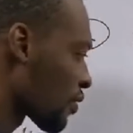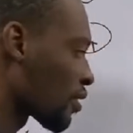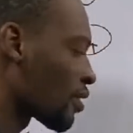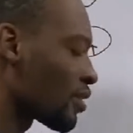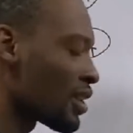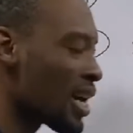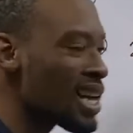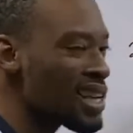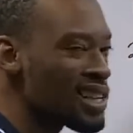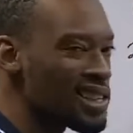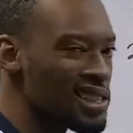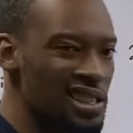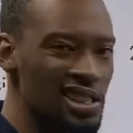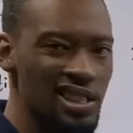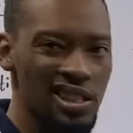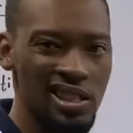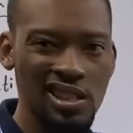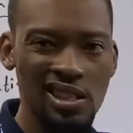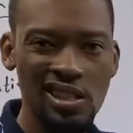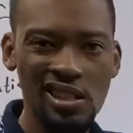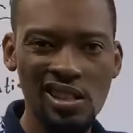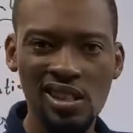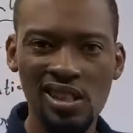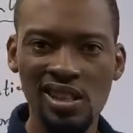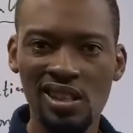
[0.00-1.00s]
That is it.
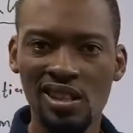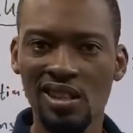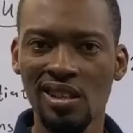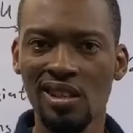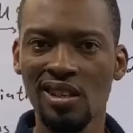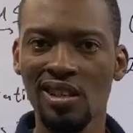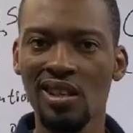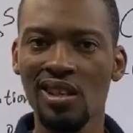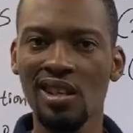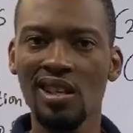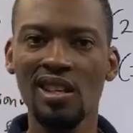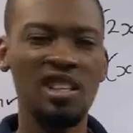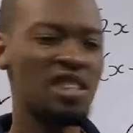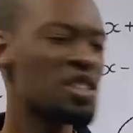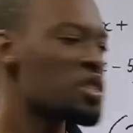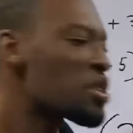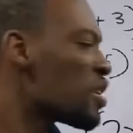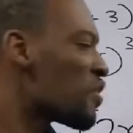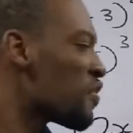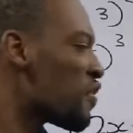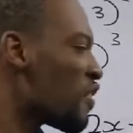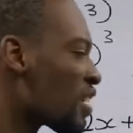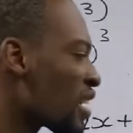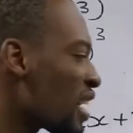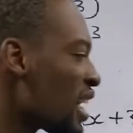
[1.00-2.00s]

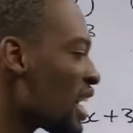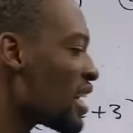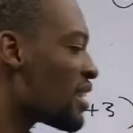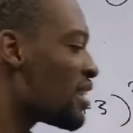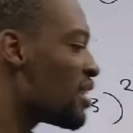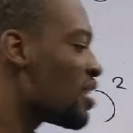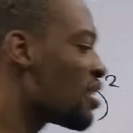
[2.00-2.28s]
So forget